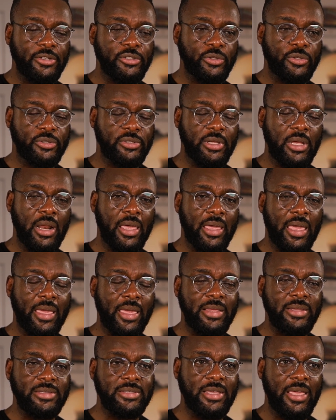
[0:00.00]
So it's not like I
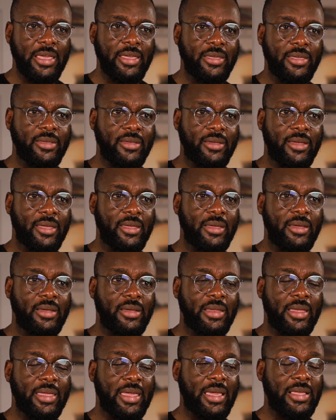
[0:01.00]
can take
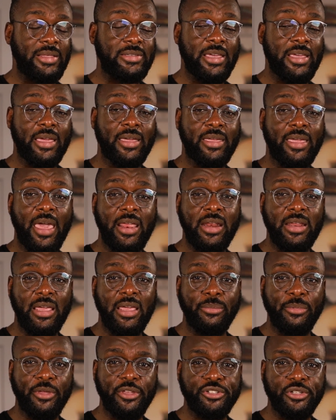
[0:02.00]
a Canon
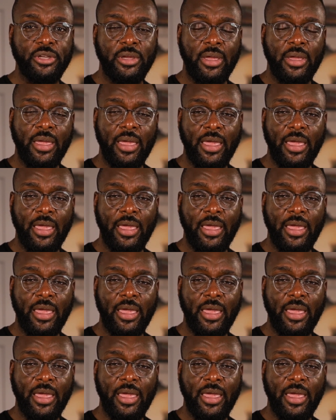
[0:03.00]
image